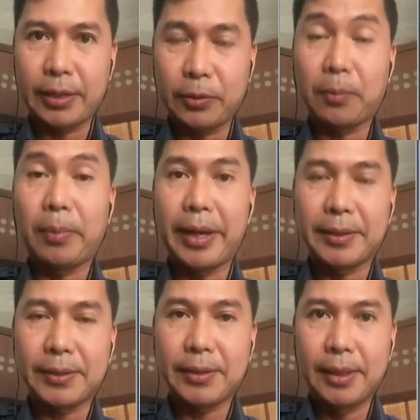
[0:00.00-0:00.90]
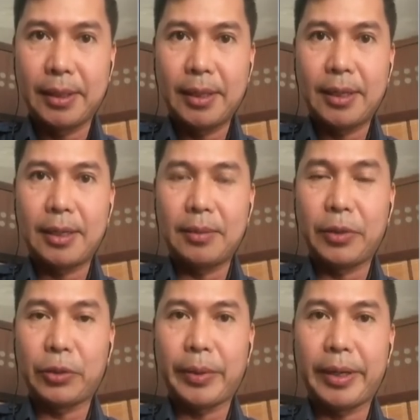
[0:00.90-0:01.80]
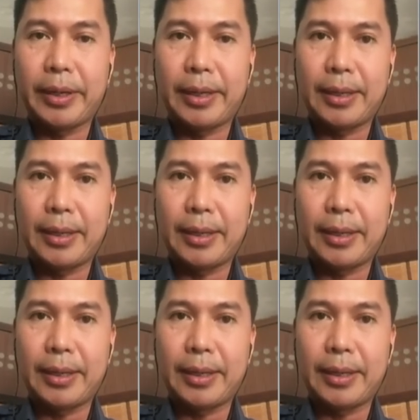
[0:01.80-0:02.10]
took place between